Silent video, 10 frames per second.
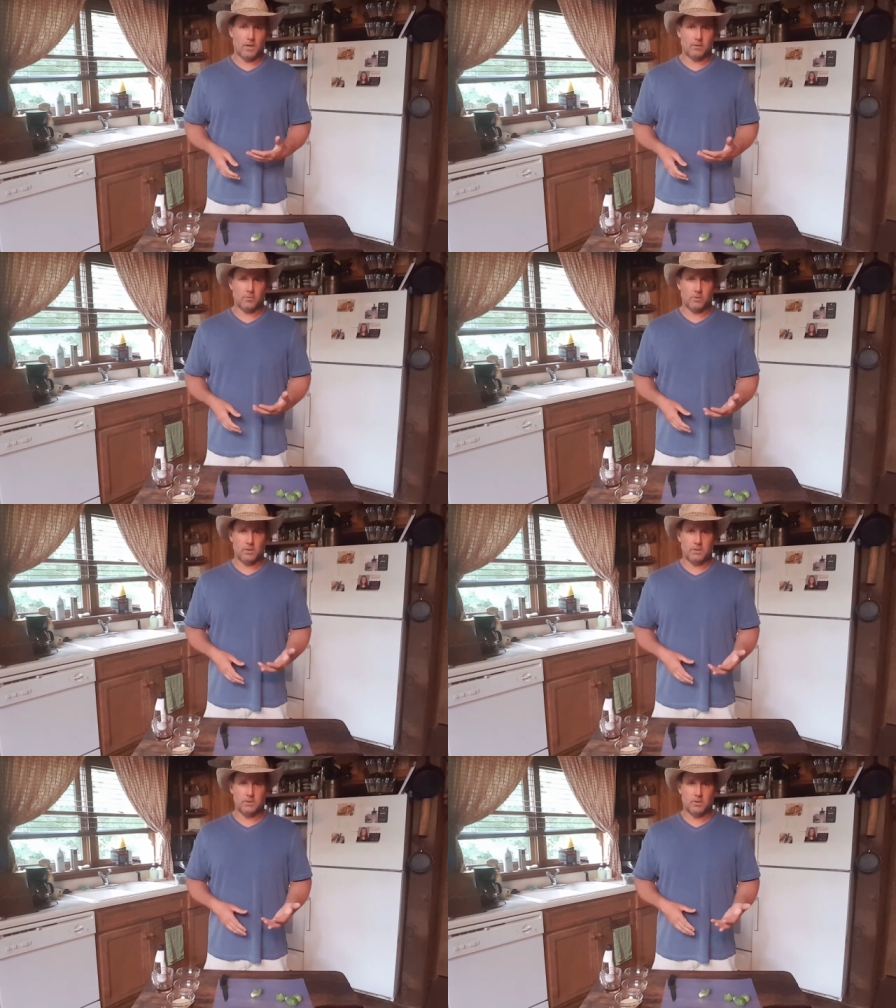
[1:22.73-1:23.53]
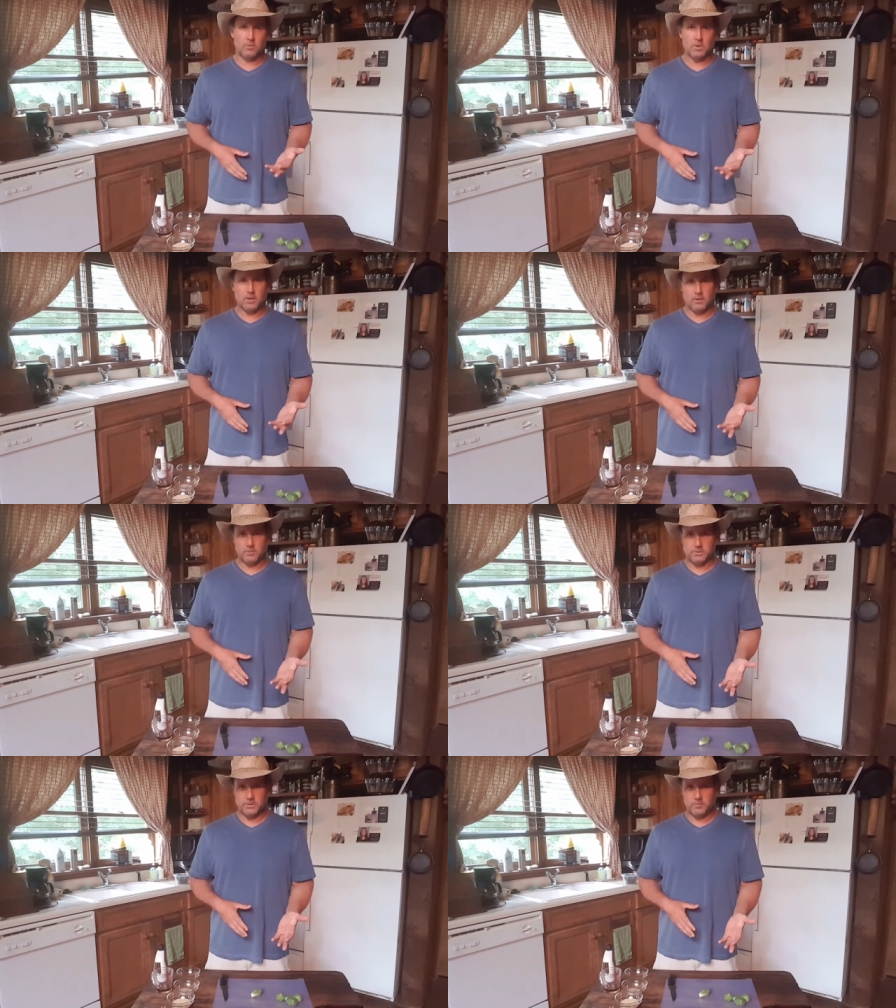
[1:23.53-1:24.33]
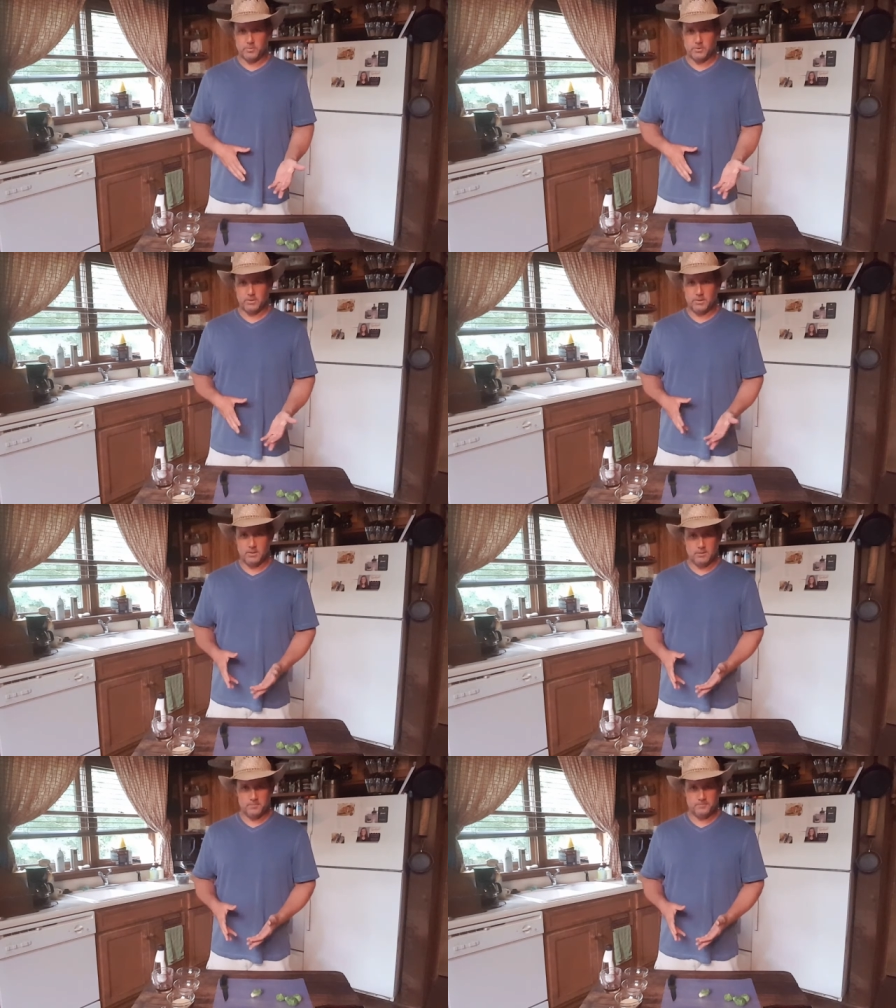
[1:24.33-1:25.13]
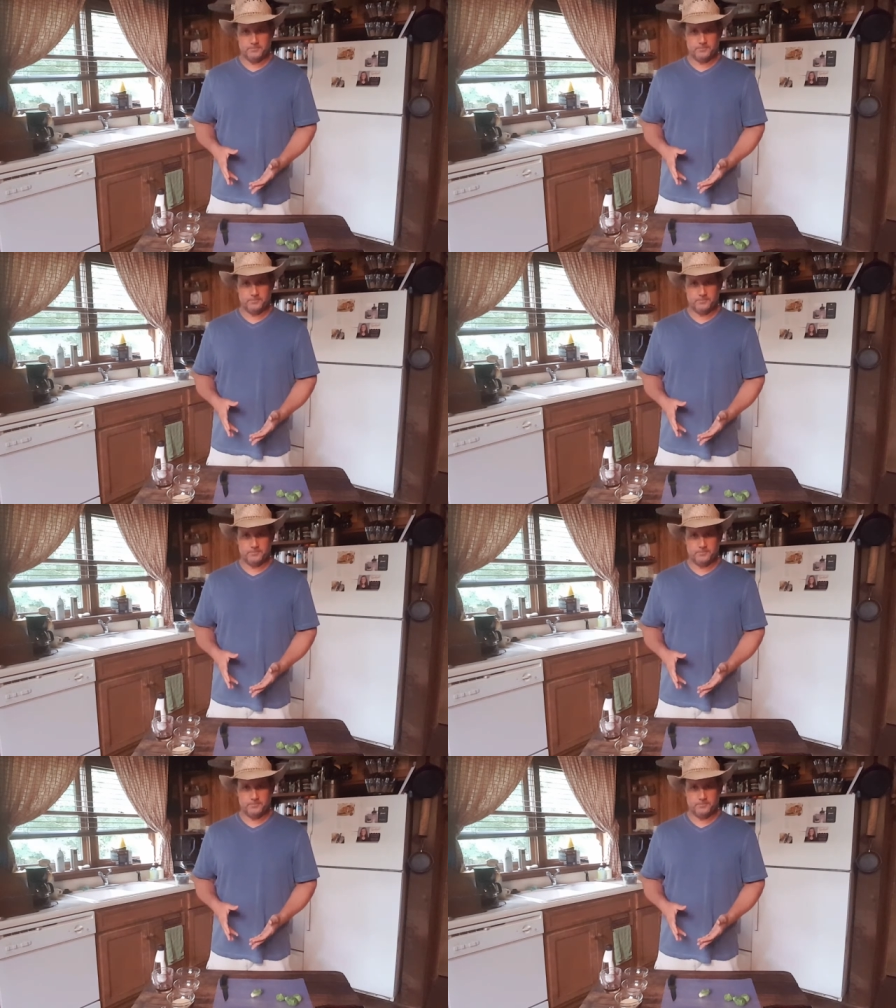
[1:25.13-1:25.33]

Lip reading: I don't really know what all she put in them.